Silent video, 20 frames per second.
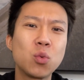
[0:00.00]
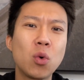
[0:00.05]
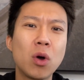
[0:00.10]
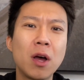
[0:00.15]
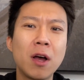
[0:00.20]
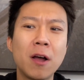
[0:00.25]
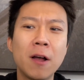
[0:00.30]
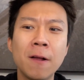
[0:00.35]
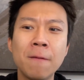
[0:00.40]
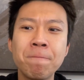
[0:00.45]

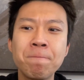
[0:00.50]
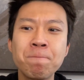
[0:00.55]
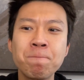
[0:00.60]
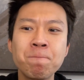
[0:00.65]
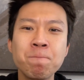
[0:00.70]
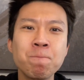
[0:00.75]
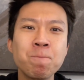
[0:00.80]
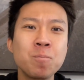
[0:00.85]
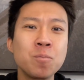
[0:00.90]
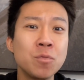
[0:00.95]
Well,
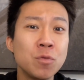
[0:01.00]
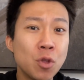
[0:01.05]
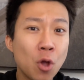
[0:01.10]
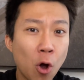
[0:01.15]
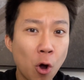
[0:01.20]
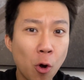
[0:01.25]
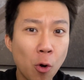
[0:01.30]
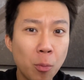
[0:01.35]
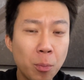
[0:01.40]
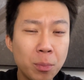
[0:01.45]

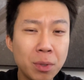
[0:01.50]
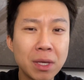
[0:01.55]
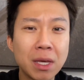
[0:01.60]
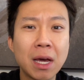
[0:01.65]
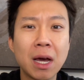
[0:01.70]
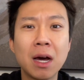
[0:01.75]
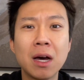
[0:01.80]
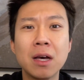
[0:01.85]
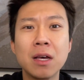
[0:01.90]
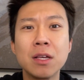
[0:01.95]
no,
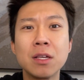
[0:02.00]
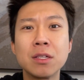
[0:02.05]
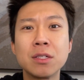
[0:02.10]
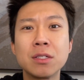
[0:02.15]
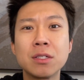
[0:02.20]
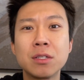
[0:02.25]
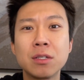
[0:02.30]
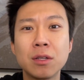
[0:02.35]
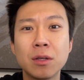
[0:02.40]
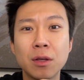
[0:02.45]

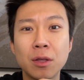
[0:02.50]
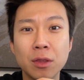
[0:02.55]
because